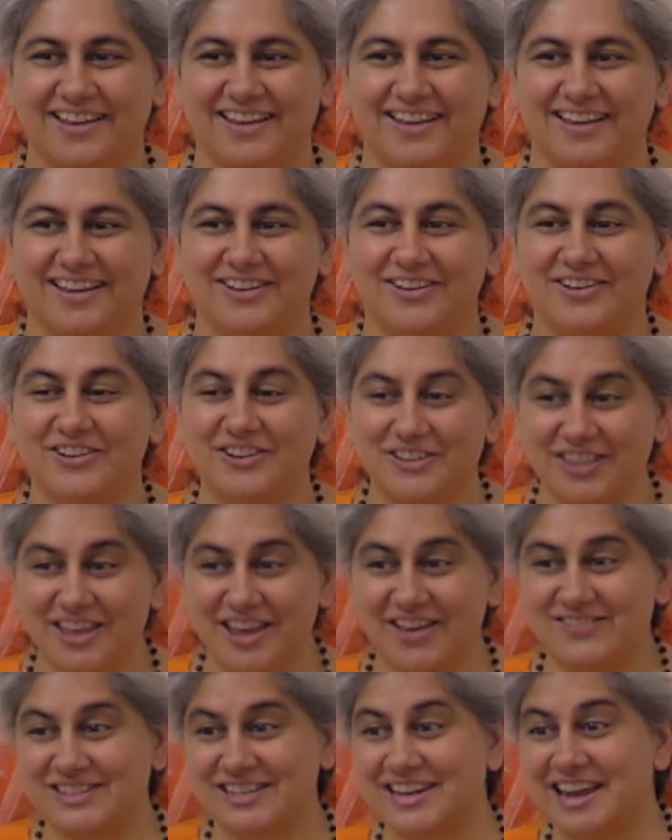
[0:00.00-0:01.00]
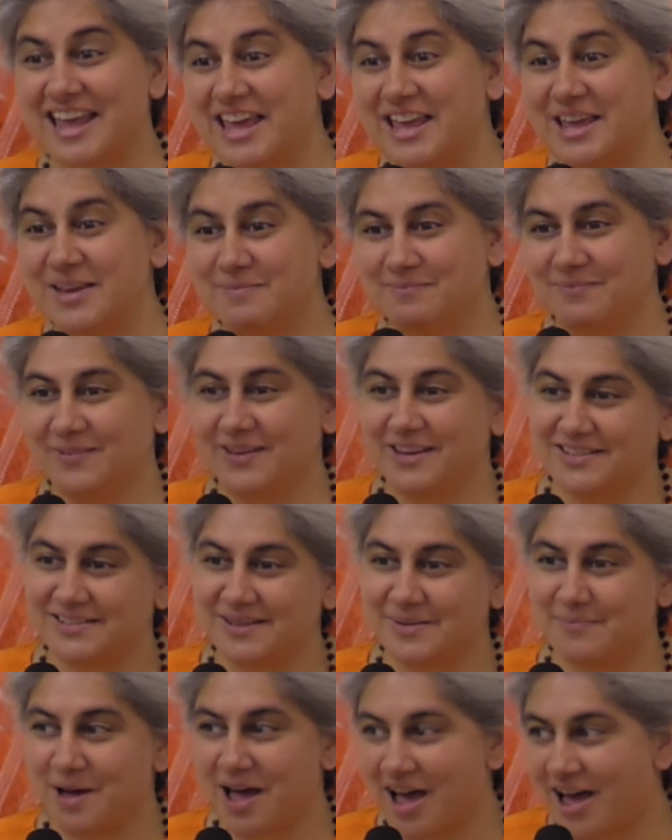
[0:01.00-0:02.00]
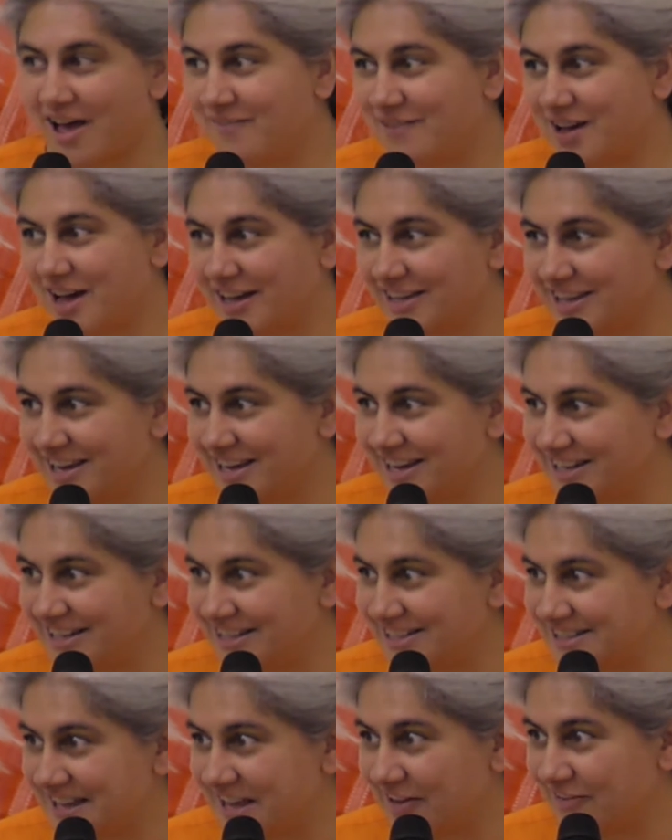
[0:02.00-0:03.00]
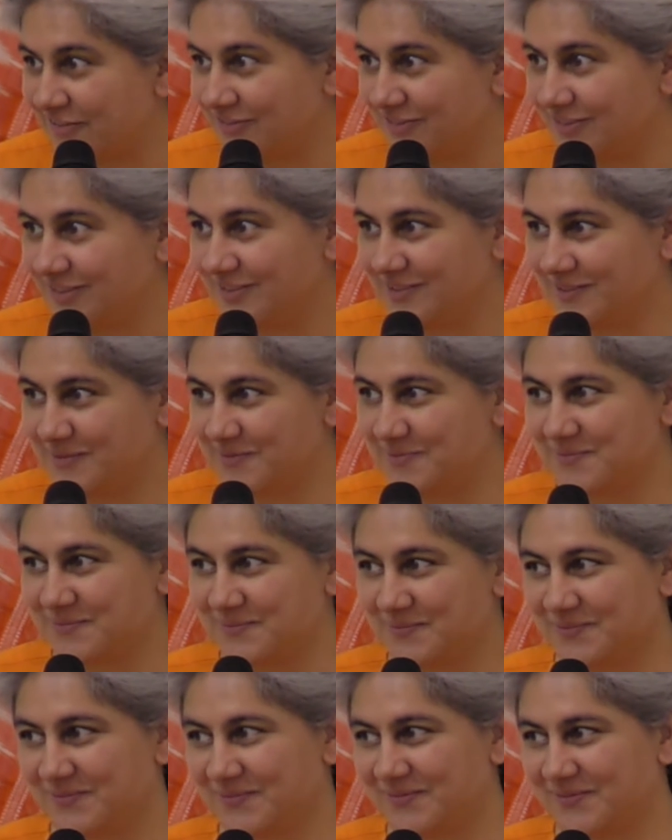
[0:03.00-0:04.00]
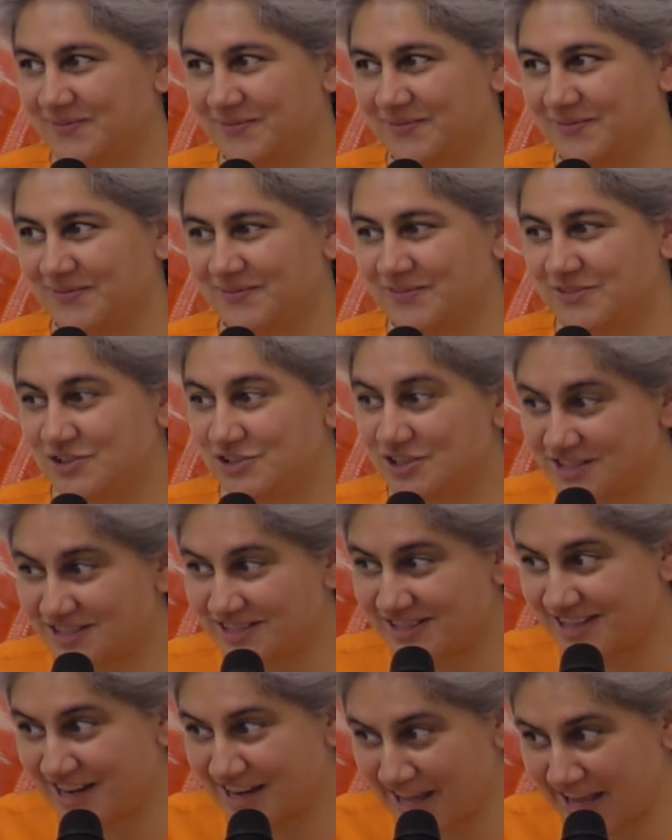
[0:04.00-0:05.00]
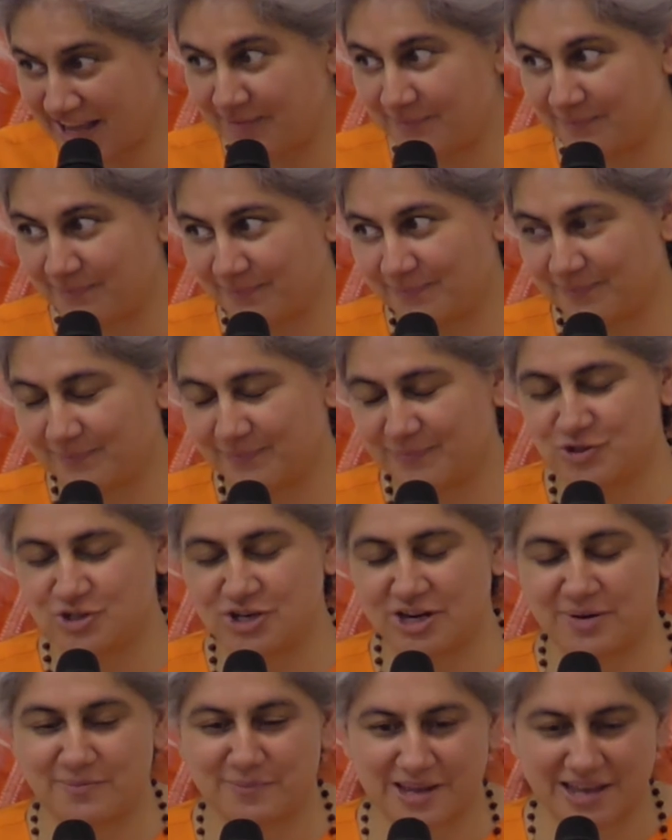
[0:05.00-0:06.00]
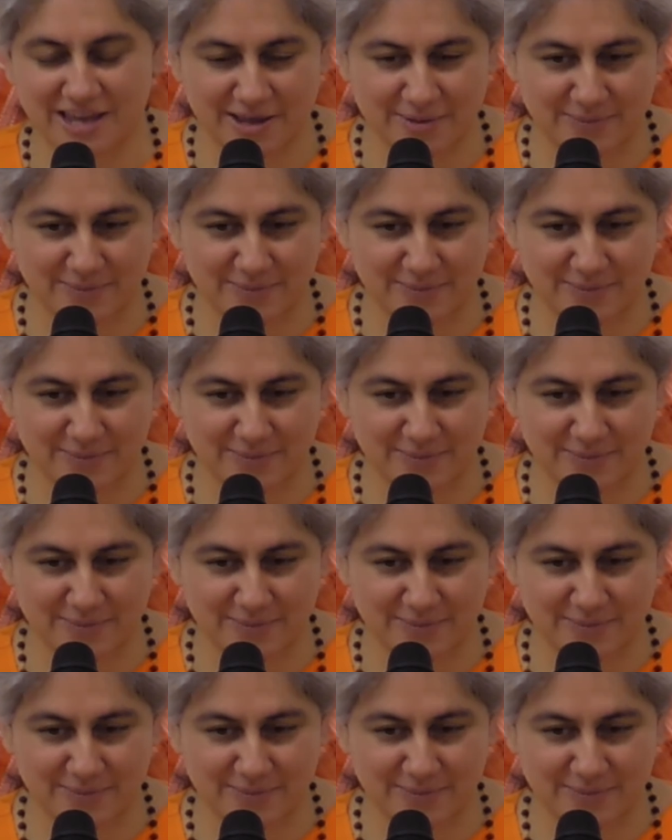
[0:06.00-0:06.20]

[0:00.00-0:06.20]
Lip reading: Gurudev's name is a Mahavakya in itself. Just the name, Chinmaya.